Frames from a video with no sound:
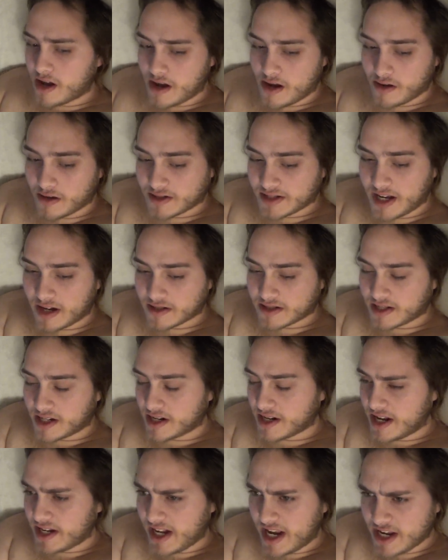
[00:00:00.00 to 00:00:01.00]
Oh, south
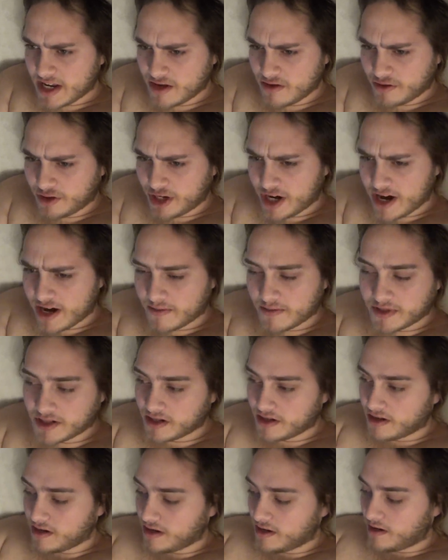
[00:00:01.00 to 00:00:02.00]
side, is that you, James?
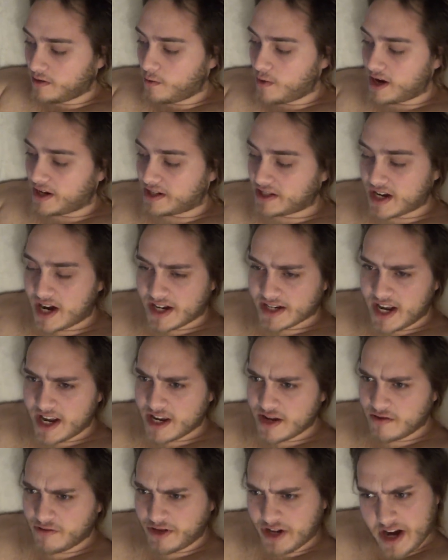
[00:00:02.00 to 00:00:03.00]
West side, is that
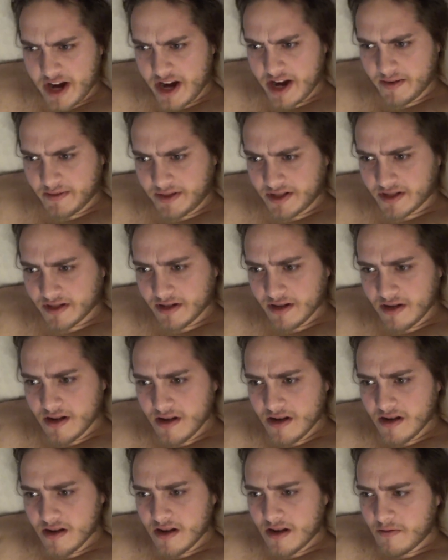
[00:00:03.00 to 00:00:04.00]
you, James?
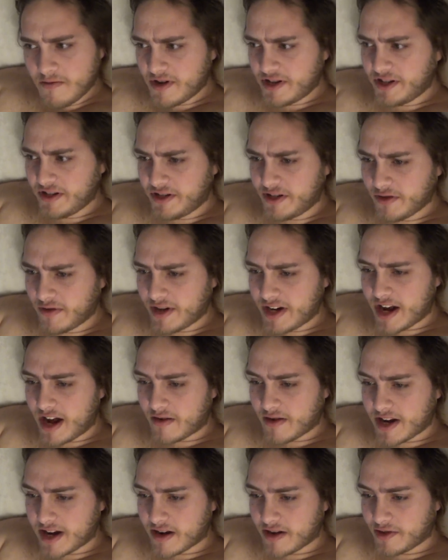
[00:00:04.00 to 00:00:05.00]
What you doing
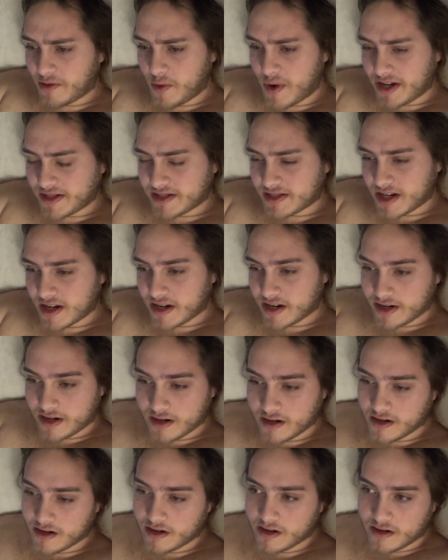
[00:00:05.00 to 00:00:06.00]
out here on the west side?
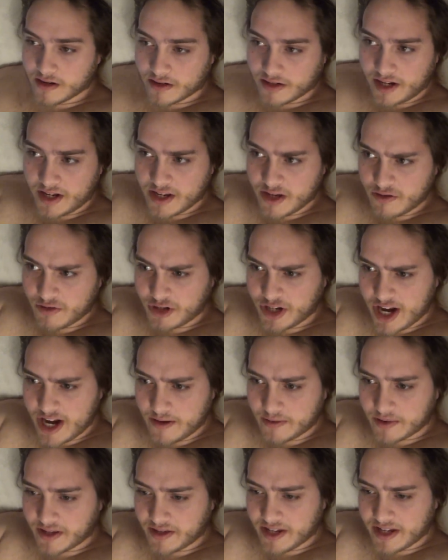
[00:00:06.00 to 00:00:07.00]
Is that you,
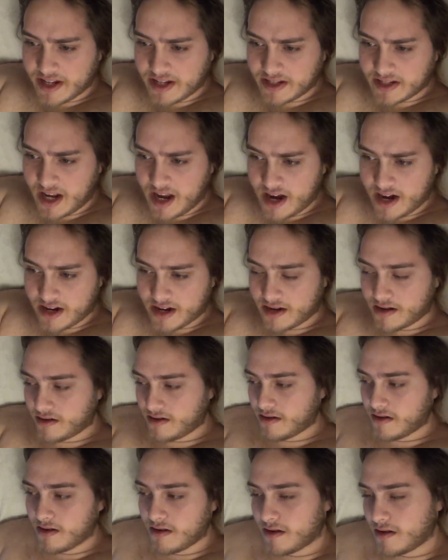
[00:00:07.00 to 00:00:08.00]
James, on the east side?
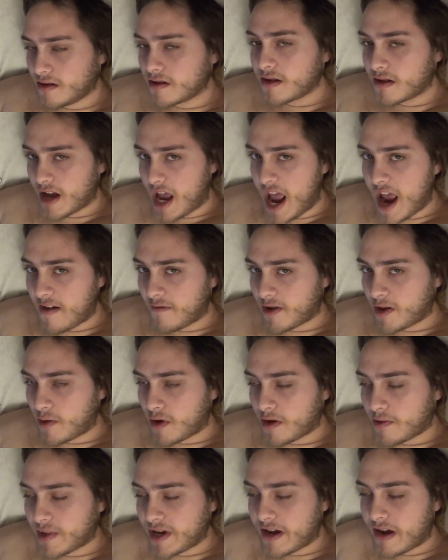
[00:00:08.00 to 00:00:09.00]

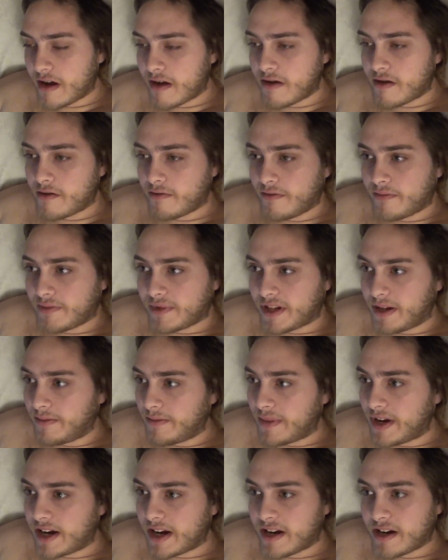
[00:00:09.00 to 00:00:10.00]
Everywhere we go,
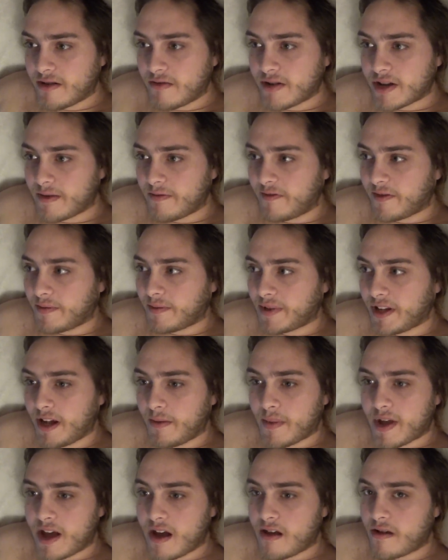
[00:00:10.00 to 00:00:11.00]
somebody knew him from
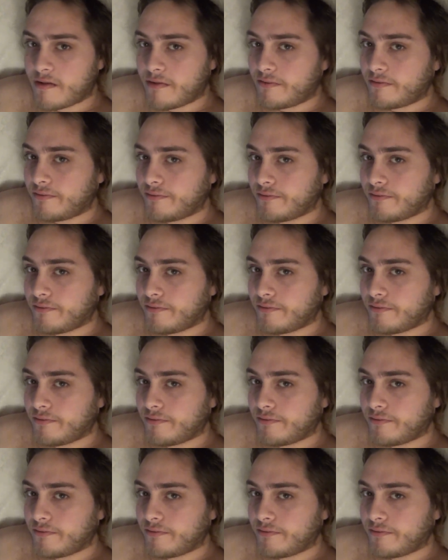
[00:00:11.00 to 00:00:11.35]
somehow.